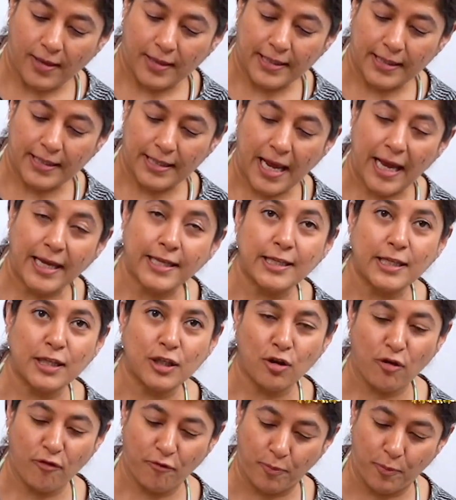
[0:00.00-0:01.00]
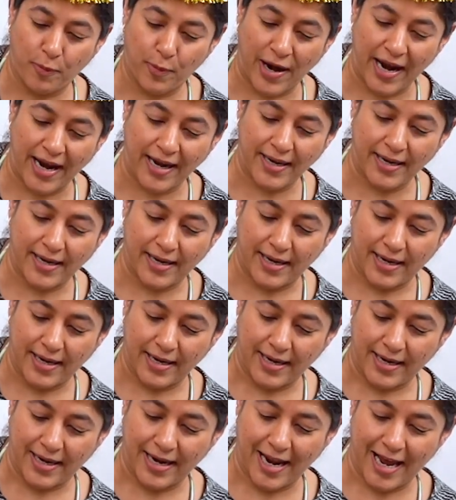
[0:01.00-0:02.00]
slices of bread
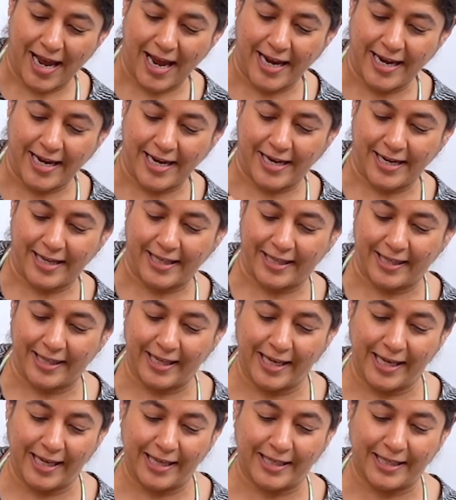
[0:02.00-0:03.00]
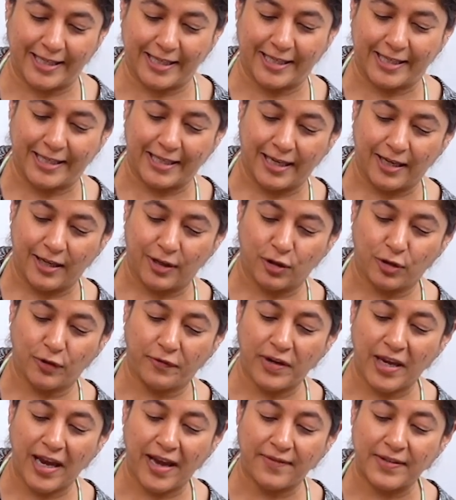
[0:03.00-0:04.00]
like this. So
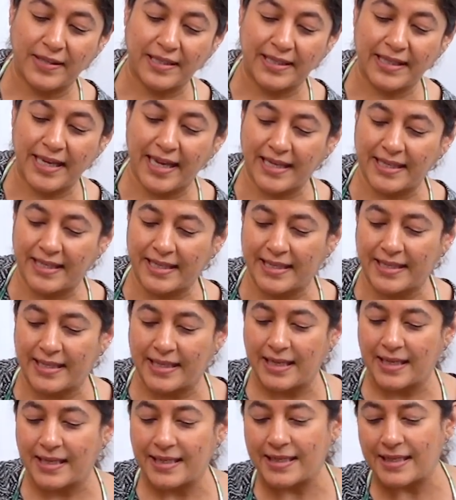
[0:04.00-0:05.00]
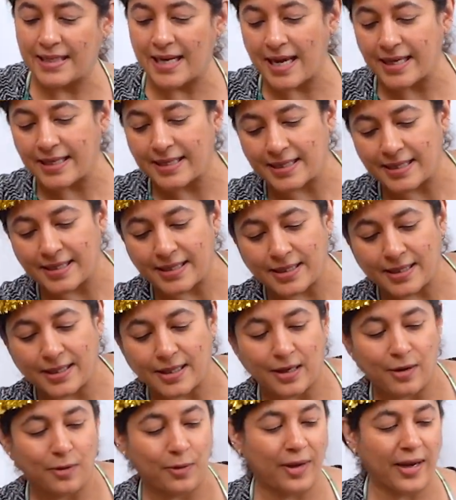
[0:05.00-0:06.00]
we have 6 slices.
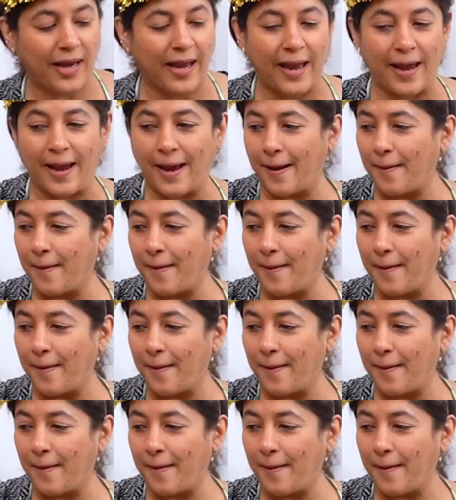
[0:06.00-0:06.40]
Okay?